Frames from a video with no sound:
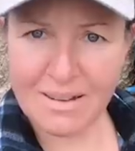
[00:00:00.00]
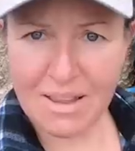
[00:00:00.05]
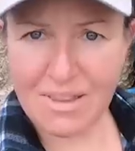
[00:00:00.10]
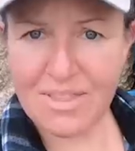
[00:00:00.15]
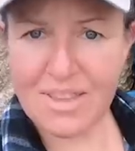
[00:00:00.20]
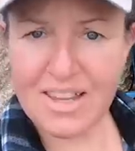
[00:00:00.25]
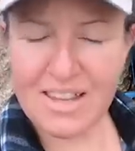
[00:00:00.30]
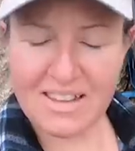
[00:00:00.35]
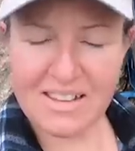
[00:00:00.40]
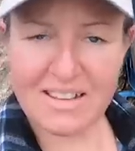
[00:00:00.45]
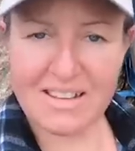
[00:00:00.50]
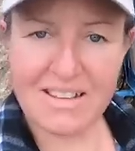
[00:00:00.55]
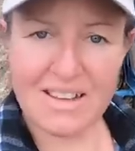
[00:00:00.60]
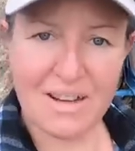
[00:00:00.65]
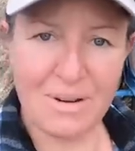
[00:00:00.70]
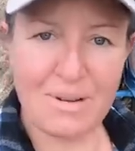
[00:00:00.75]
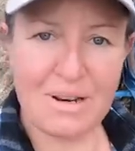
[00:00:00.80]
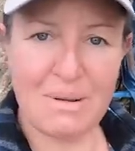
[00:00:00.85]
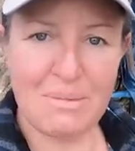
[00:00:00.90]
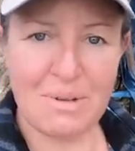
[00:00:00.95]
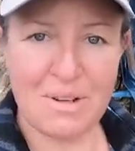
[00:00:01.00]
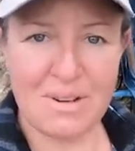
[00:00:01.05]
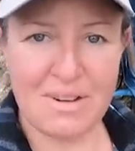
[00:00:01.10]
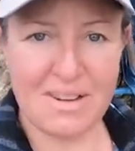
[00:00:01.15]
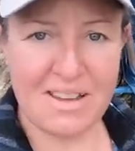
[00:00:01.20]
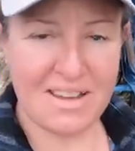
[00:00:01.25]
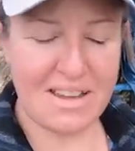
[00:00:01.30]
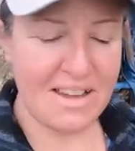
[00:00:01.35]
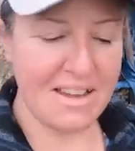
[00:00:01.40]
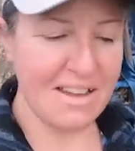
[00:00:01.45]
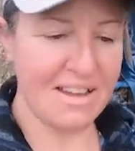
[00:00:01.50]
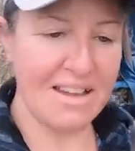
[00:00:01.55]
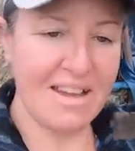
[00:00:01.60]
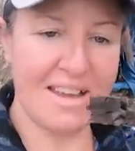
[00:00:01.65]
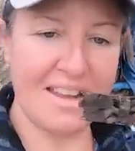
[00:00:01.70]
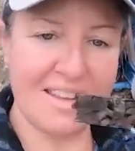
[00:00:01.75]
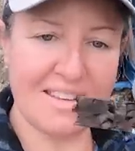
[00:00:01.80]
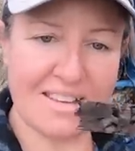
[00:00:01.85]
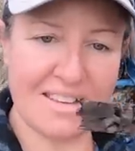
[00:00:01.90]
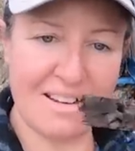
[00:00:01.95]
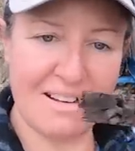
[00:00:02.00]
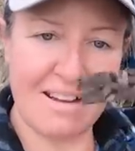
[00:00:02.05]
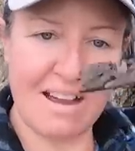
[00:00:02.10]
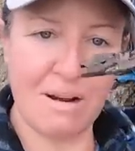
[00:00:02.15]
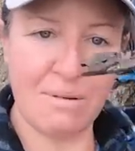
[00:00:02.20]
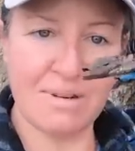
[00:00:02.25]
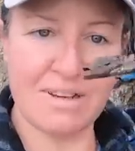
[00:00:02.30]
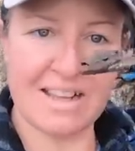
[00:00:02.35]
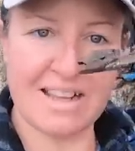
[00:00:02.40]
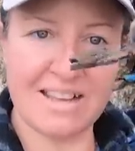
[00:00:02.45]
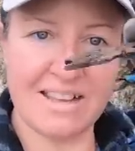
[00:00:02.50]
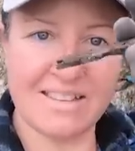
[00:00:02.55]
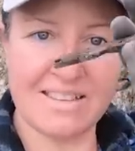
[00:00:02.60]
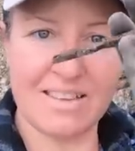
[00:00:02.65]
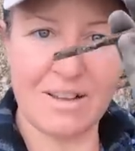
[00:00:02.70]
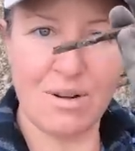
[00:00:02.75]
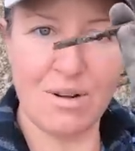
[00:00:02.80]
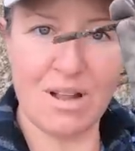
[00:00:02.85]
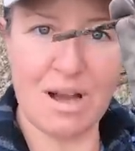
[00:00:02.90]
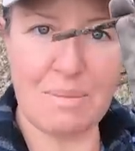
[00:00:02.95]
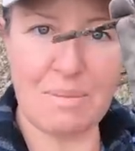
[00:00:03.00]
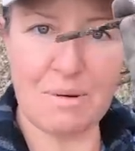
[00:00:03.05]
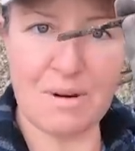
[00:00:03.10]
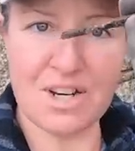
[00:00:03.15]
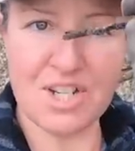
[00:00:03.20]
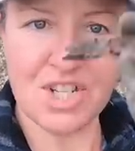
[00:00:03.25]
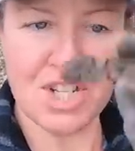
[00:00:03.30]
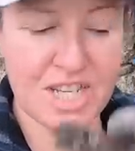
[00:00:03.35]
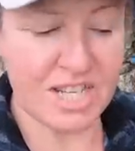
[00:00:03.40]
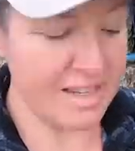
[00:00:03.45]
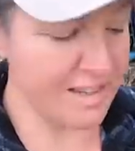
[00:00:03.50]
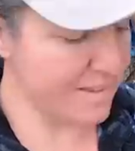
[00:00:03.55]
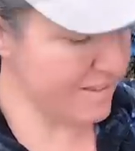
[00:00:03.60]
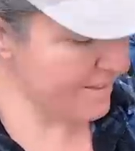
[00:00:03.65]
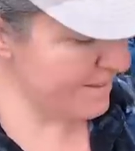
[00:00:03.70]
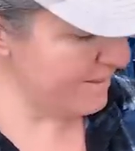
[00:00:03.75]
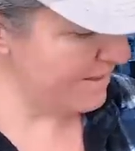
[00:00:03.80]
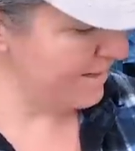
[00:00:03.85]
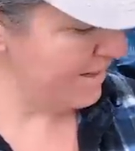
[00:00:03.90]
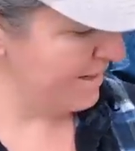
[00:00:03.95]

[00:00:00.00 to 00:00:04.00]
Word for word: I think it's clear what I'm doing, and it's clear how ridiculous the whole operation is,